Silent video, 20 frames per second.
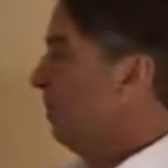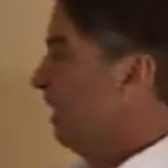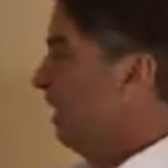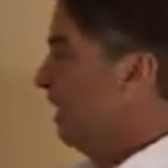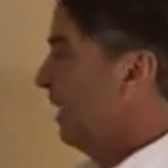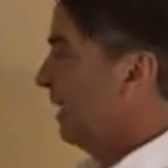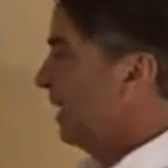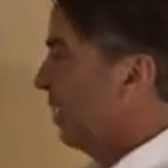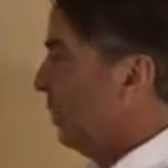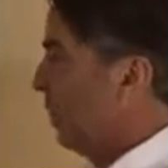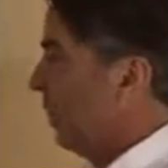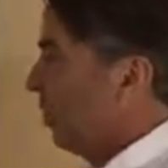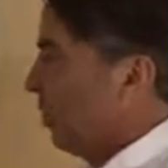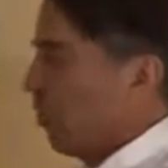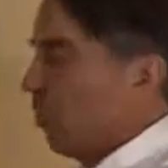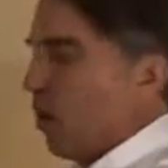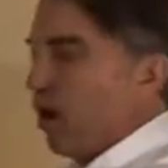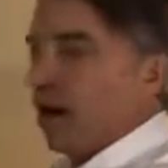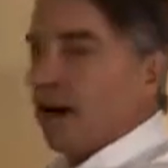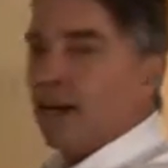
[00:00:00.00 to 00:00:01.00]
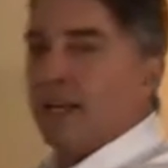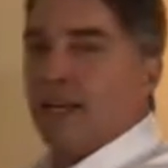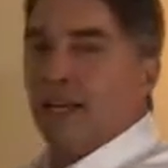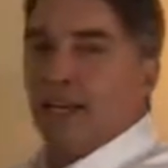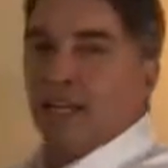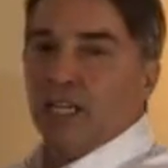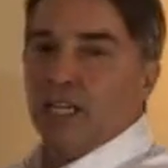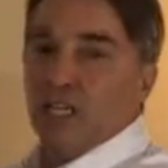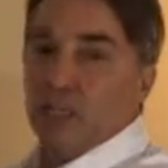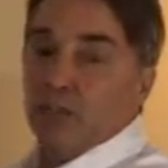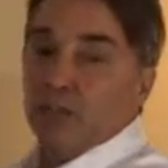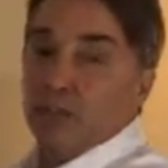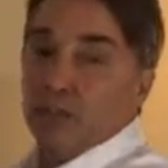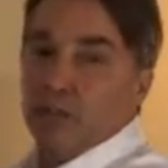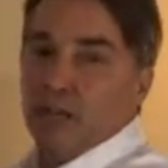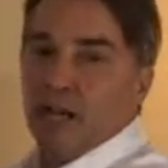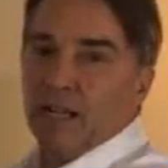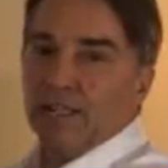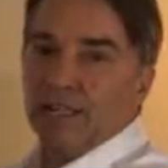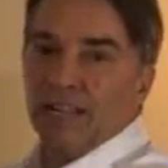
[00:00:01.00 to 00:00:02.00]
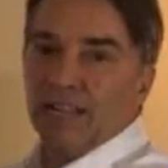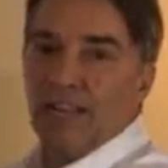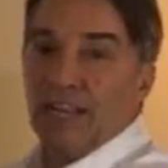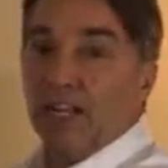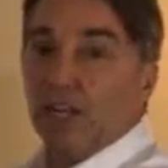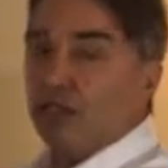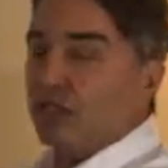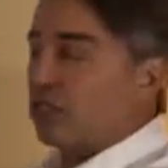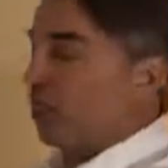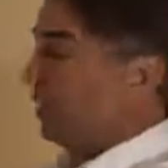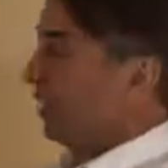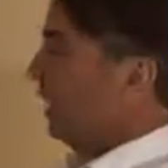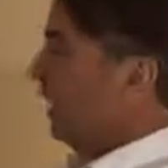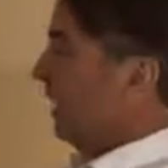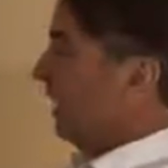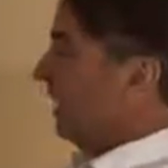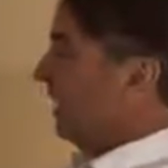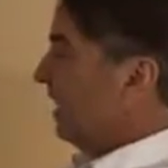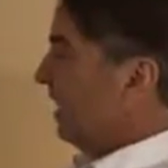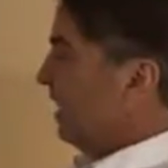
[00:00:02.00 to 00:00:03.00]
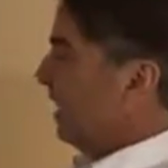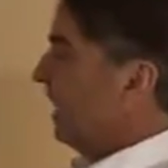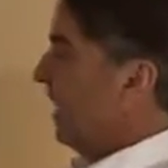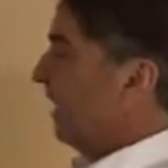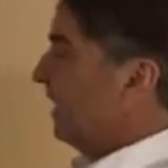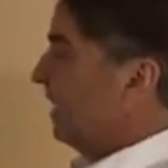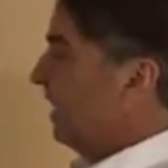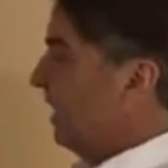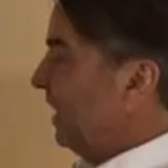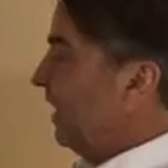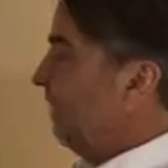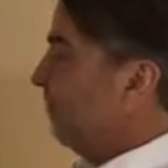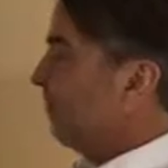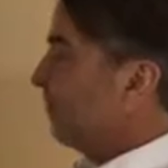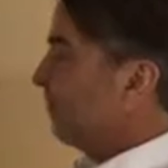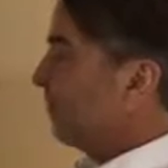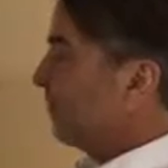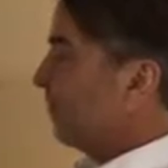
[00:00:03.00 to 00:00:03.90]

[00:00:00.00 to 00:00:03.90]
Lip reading: because it required huge amounts of energy to get the